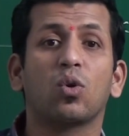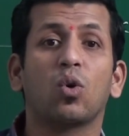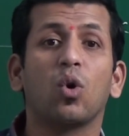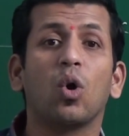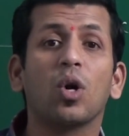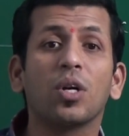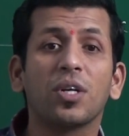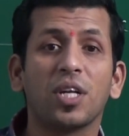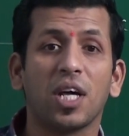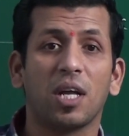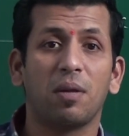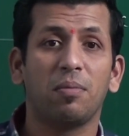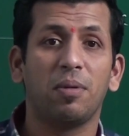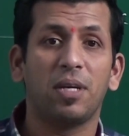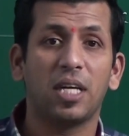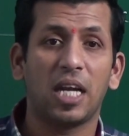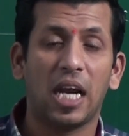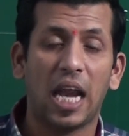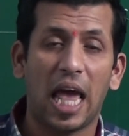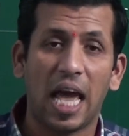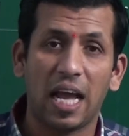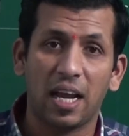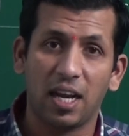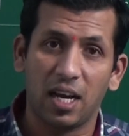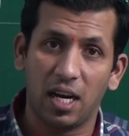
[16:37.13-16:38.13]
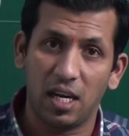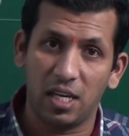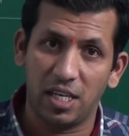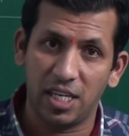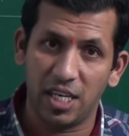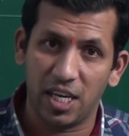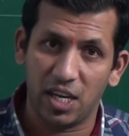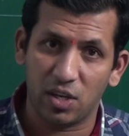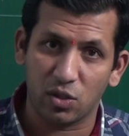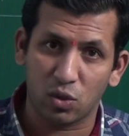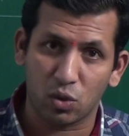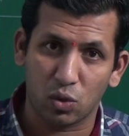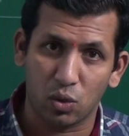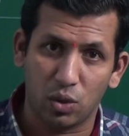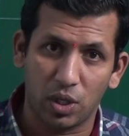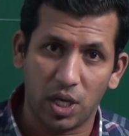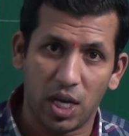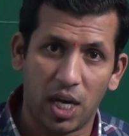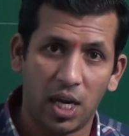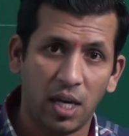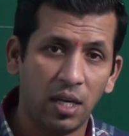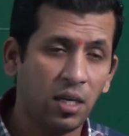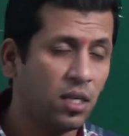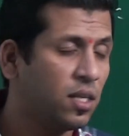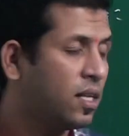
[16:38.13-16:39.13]
co-terminal angle, dear
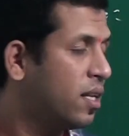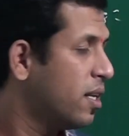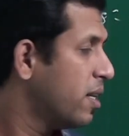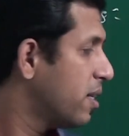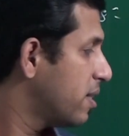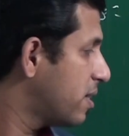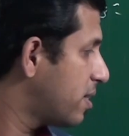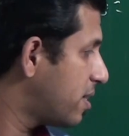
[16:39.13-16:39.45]
student?